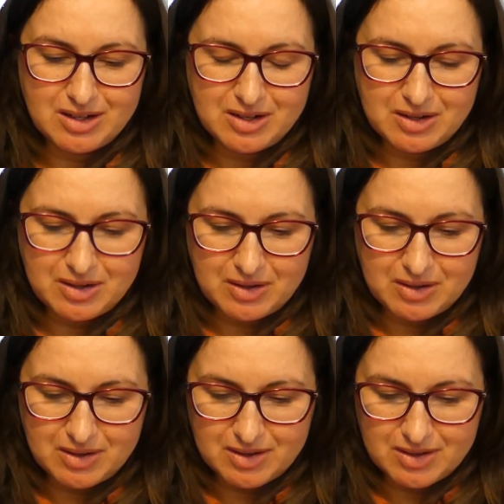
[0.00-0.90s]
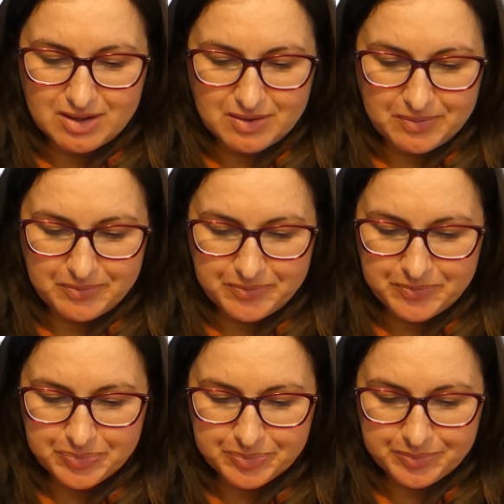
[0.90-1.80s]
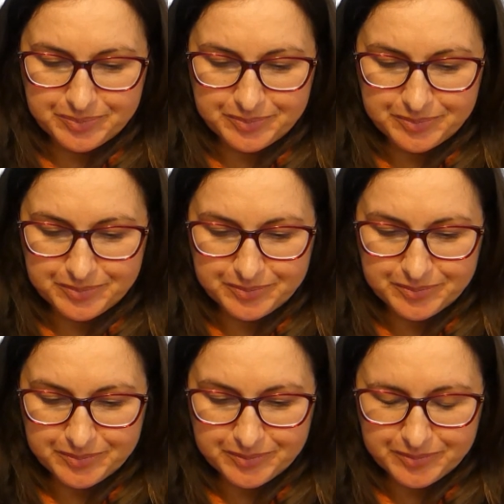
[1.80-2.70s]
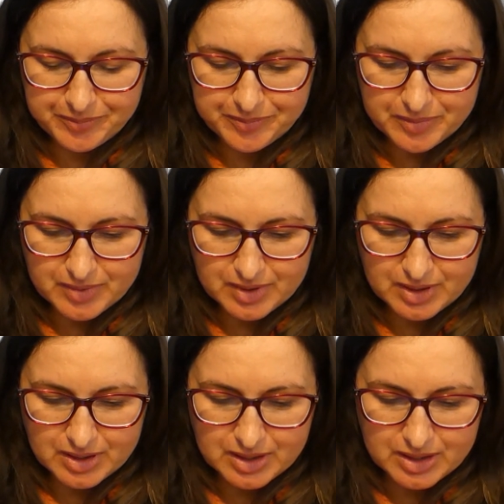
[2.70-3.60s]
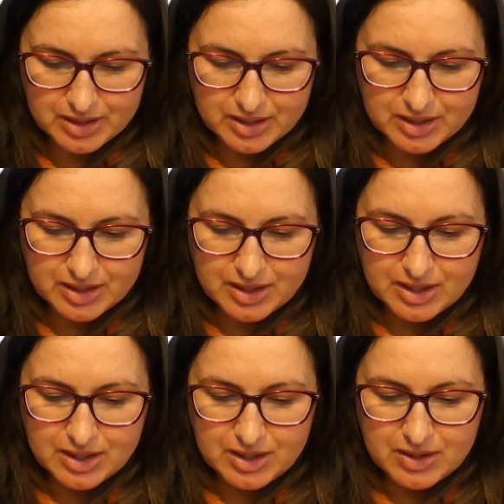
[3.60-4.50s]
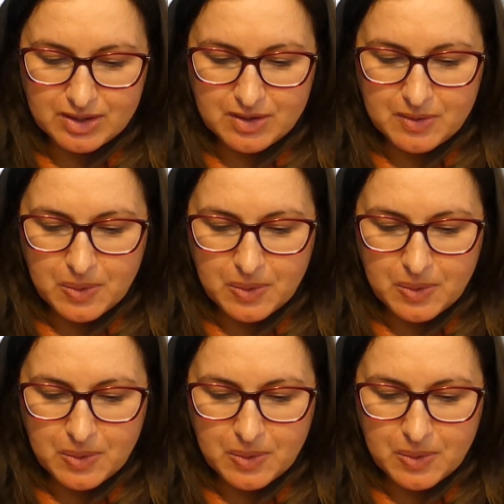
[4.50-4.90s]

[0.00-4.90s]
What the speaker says: Nothing is said.